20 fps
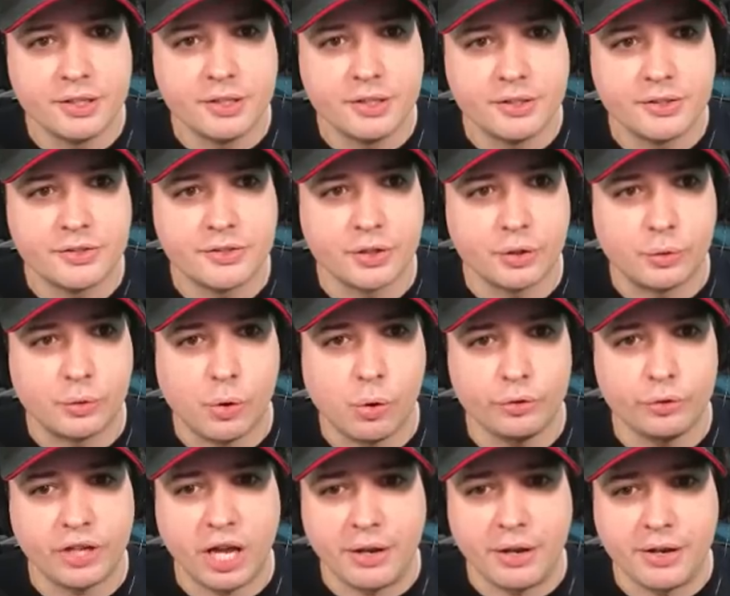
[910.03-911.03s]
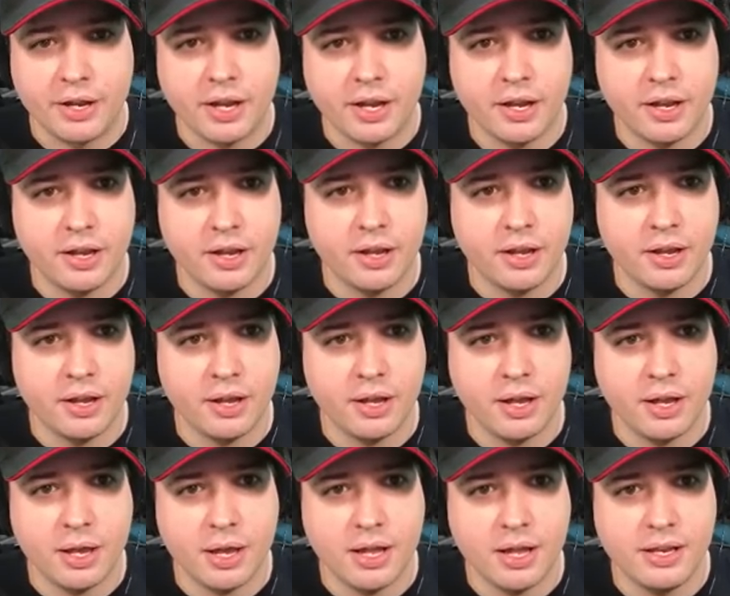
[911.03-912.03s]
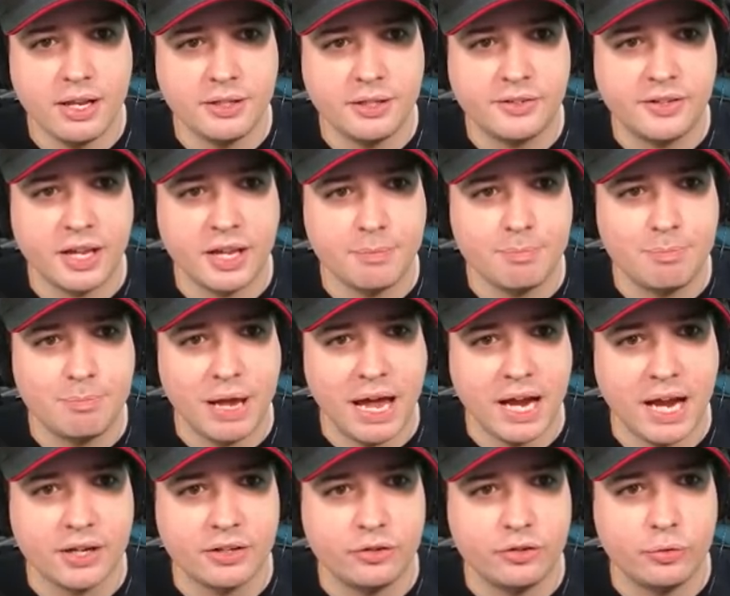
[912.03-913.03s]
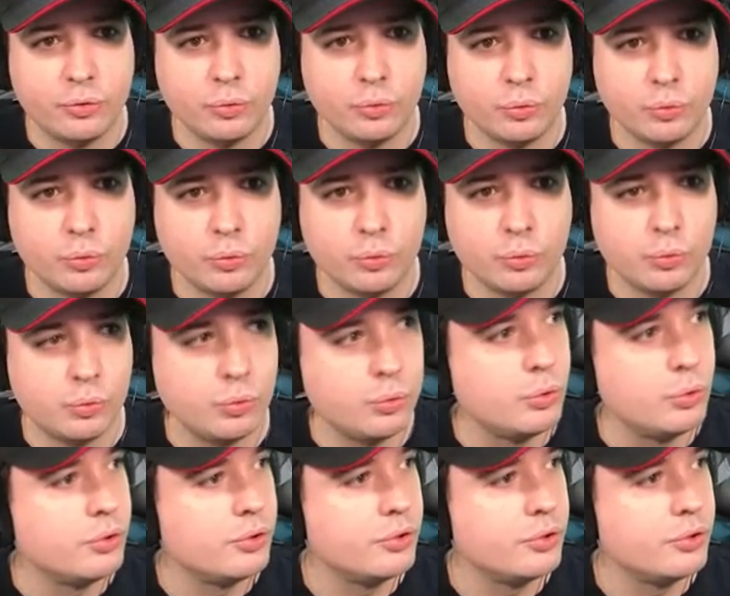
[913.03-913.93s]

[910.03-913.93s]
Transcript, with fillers: So hold on, let's get back to